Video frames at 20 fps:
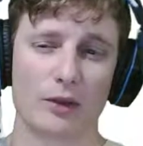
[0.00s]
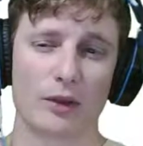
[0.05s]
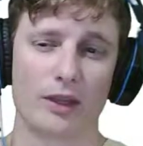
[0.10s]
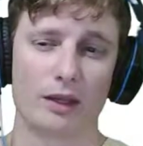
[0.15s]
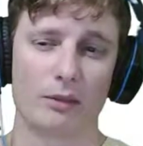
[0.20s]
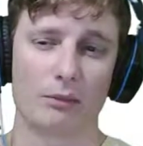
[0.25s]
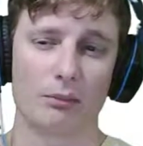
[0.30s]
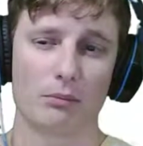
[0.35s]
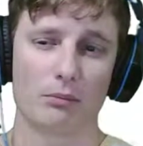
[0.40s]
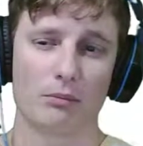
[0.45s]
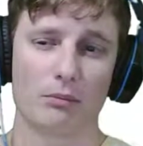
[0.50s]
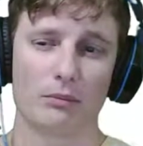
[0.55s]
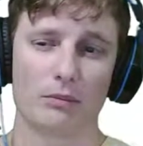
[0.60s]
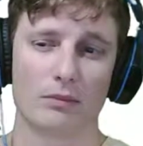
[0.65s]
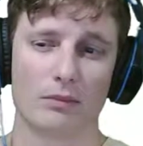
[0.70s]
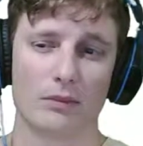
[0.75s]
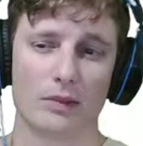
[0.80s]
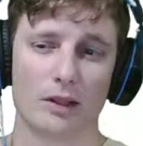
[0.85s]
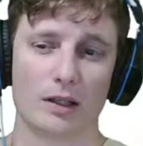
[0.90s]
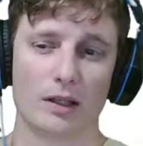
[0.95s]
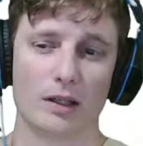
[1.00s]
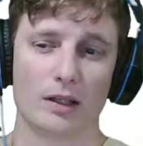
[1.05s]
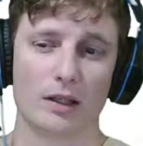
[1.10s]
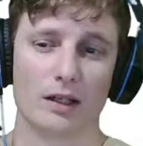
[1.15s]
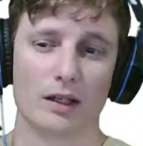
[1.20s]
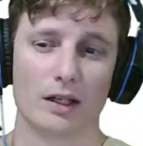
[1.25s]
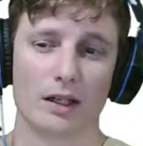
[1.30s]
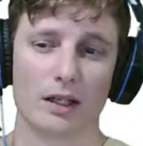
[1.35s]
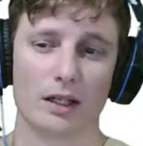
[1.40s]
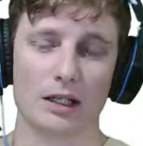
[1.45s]
them.
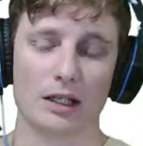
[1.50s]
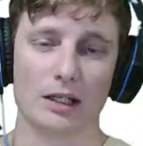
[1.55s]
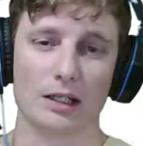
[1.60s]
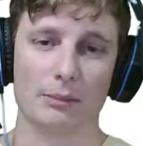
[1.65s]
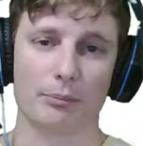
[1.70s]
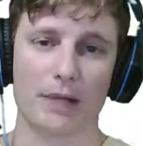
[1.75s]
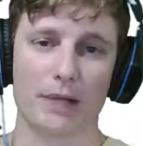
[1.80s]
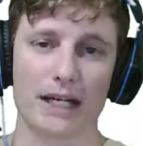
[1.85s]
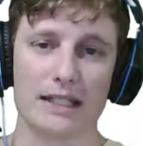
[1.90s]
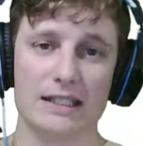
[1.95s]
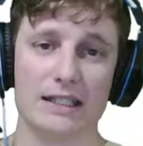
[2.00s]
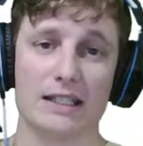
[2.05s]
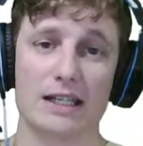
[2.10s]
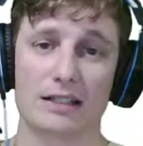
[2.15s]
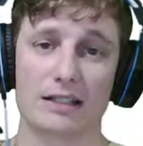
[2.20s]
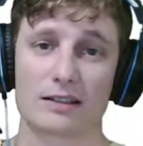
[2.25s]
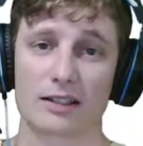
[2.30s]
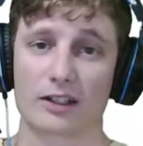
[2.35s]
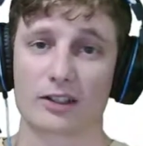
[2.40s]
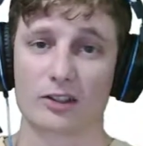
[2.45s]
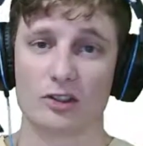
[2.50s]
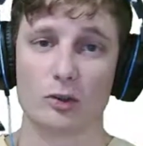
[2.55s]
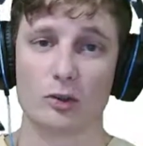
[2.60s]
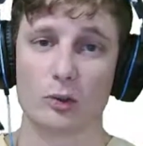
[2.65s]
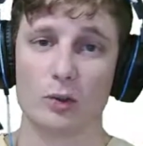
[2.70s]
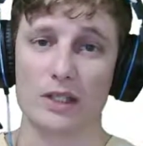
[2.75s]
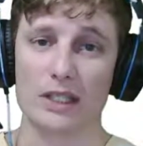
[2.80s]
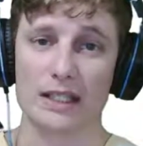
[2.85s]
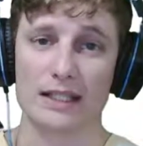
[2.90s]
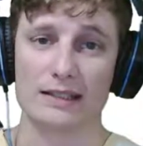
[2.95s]
I did not talk to
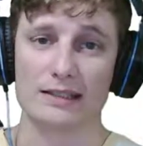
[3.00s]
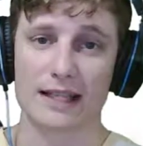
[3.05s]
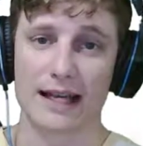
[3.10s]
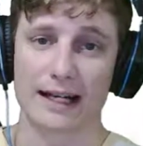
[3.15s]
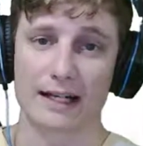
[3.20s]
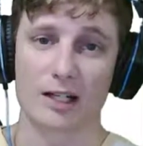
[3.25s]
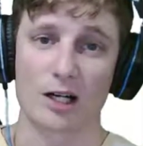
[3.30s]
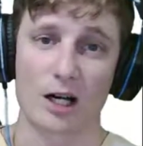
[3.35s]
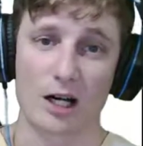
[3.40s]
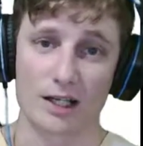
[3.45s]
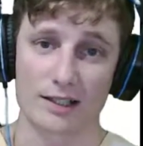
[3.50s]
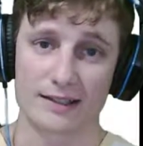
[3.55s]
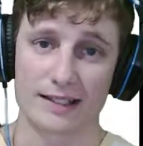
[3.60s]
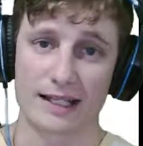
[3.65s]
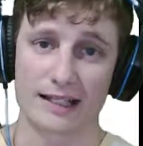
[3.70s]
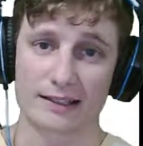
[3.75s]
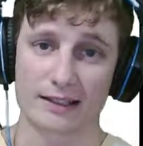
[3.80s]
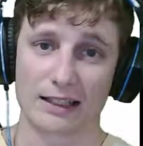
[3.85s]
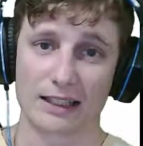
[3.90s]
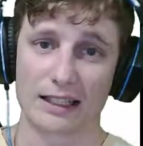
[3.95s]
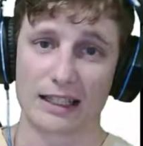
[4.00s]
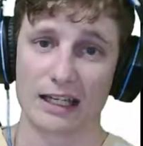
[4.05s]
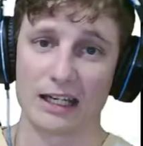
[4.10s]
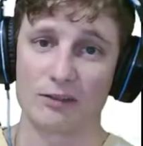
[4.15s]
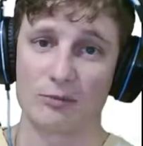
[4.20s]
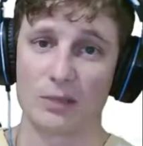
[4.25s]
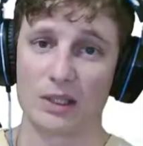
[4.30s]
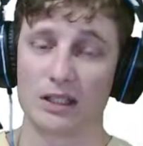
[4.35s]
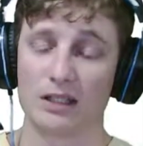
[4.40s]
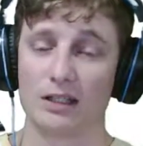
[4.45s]
the exact contact that they gave
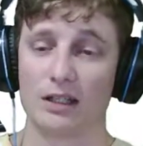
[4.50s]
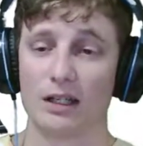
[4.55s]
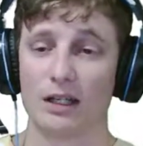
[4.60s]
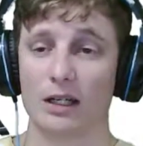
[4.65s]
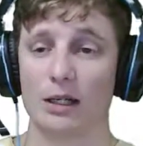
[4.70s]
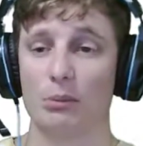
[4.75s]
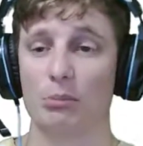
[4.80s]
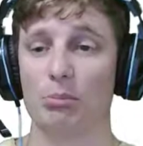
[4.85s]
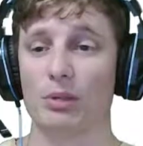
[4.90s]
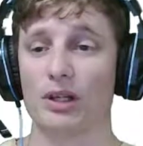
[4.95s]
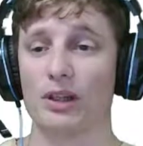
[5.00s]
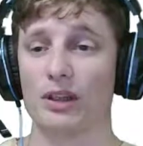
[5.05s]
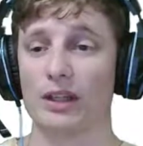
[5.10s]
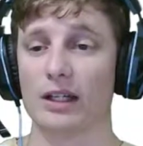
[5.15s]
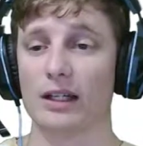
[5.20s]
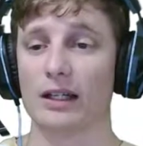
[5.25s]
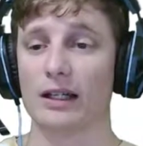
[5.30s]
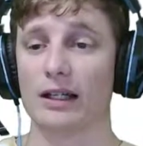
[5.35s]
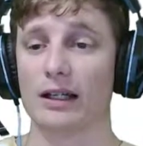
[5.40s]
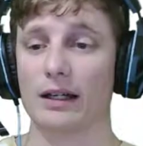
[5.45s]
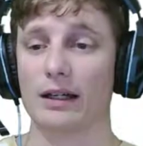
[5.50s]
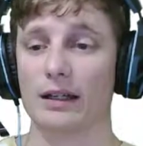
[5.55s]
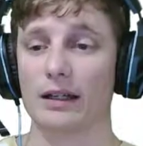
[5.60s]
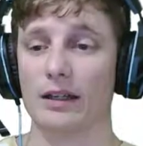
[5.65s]
me, but the